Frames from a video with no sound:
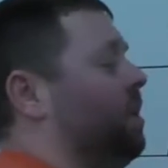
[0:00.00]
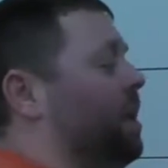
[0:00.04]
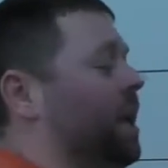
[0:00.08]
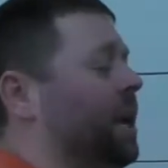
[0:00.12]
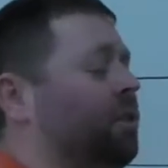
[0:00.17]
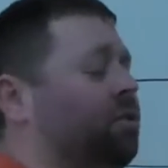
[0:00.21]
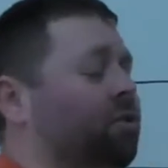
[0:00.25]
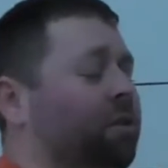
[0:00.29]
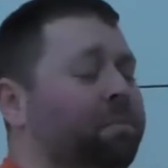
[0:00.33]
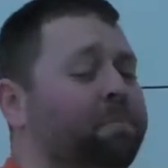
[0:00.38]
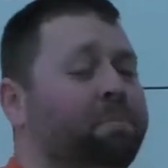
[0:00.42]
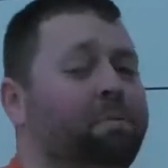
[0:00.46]

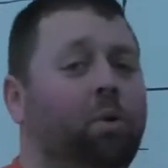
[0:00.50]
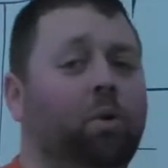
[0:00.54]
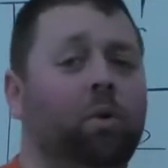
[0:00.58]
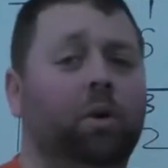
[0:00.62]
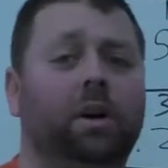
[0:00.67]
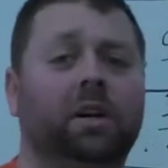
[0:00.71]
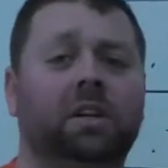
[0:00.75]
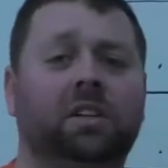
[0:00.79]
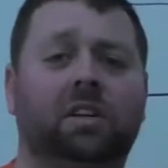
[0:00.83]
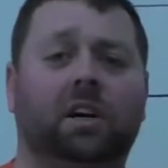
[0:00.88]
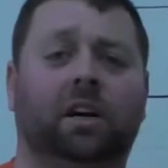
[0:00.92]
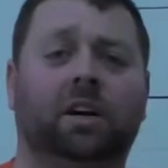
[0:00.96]
it's
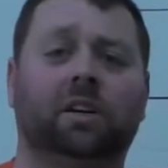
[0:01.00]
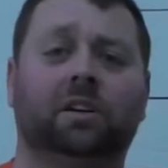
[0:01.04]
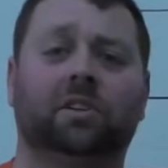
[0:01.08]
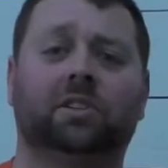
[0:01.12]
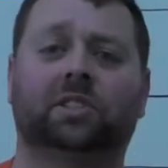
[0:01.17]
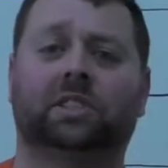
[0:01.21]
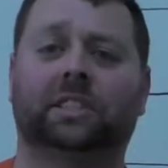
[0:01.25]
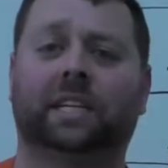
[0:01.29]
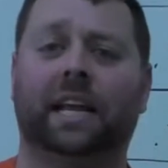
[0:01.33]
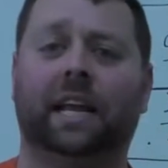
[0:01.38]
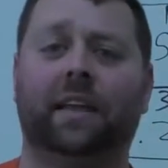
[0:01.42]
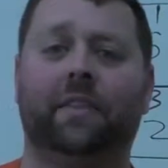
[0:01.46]
important to
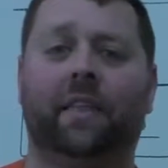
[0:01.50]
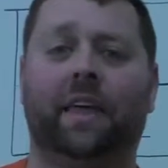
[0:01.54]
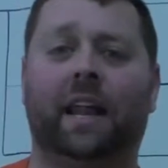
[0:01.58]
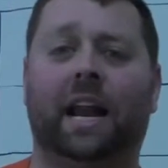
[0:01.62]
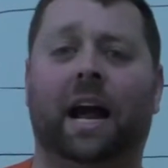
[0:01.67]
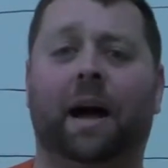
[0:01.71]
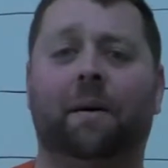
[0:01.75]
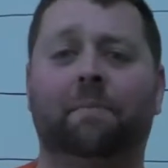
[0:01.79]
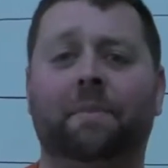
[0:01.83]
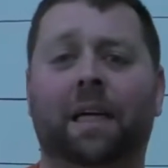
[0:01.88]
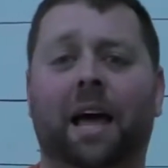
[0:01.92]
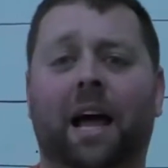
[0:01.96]
understand that
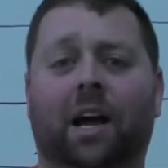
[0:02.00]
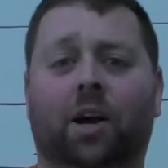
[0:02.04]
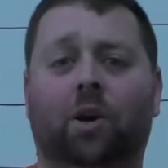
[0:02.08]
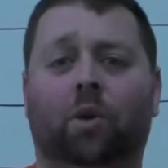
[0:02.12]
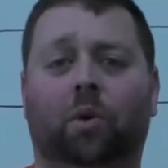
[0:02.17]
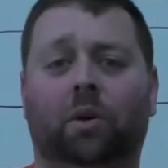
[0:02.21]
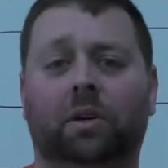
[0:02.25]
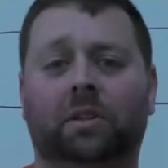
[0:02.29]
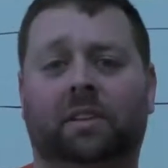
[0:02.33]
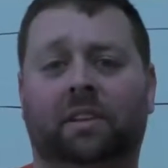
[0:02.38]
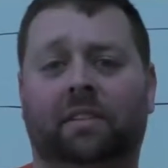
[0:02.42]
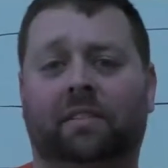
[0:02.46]
I'm not
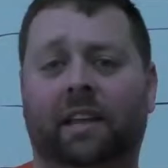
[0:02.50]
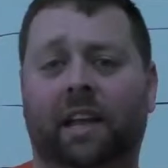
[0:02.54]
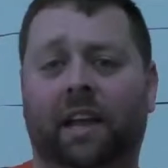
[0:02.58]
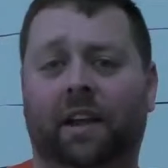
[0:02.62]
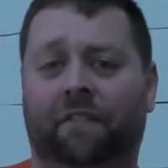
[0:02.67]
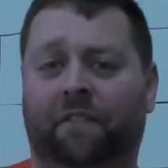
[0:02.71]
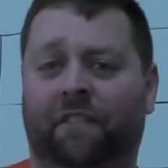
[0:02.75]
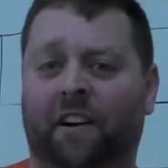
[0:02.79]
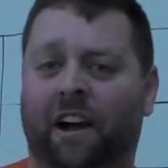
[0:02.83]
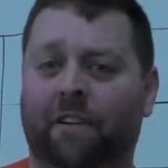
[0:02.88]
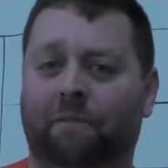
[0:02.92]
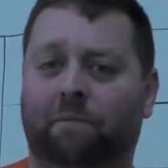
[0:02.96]
going to
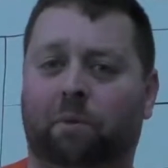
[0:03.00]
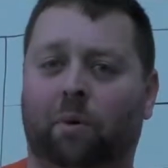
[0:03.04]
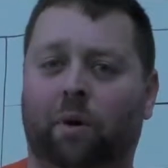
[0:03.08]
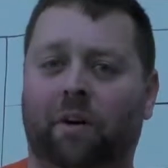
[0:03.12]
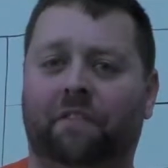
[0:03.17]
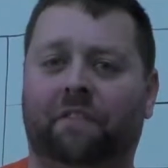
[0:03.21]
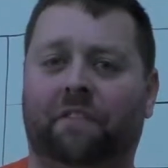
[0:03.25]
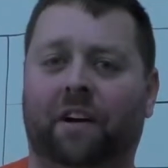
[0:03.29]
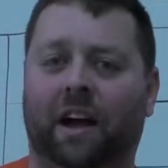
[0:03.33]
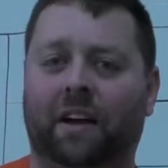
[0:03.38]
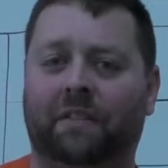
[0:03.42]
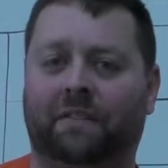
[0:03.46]
take
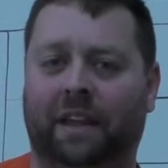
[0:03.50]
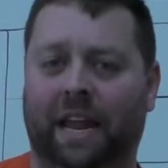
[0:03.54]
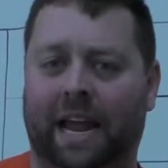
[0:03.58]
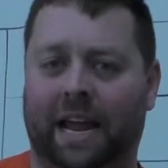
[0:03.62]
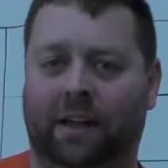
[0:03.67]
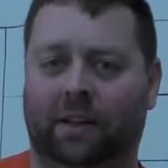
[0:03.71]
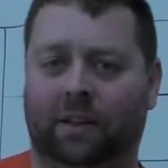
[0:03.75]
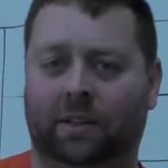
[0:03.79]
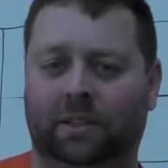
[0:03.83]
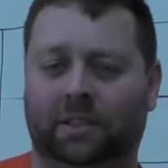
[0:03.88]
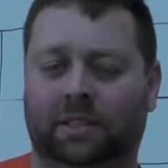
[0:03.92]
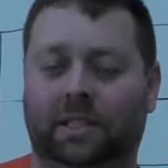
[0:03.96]
5.5
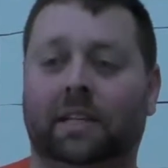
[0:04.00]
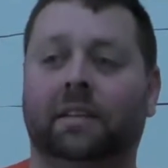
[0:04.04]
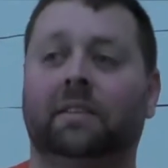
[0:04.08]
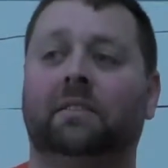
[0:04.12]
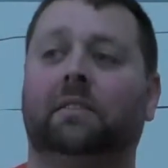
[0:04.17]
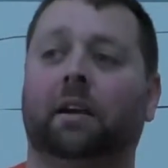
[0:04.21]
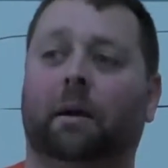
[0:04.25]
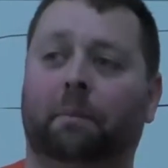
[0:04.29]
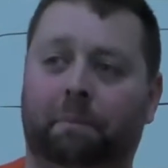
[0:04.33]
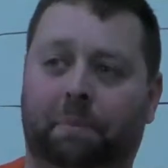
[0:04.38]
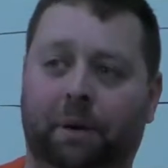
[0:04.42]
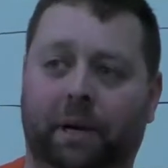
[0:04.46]
gallons and
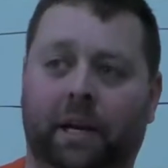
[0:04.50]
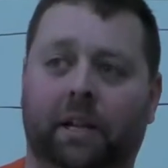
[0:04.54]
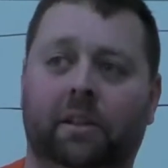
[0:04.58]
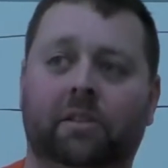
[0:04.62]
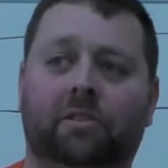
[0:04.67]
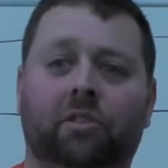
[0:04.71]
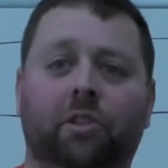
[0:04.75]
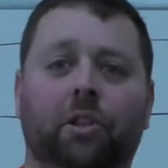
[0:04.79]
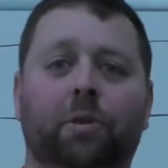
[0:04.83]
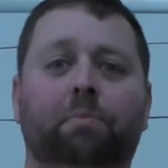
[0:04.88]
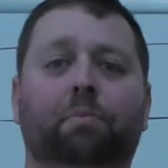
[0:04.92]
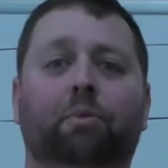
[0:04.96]
dump it
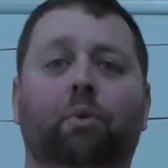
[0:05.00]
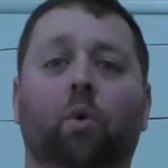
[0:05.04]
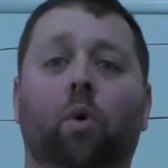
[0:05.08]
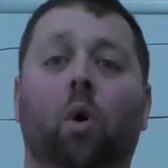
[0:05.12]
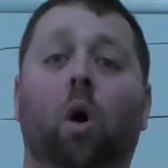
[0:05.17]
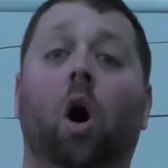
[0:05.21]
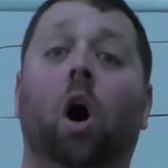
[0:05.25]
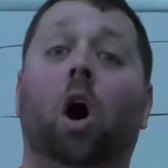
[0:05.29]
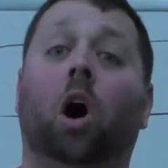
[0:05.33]
into the pool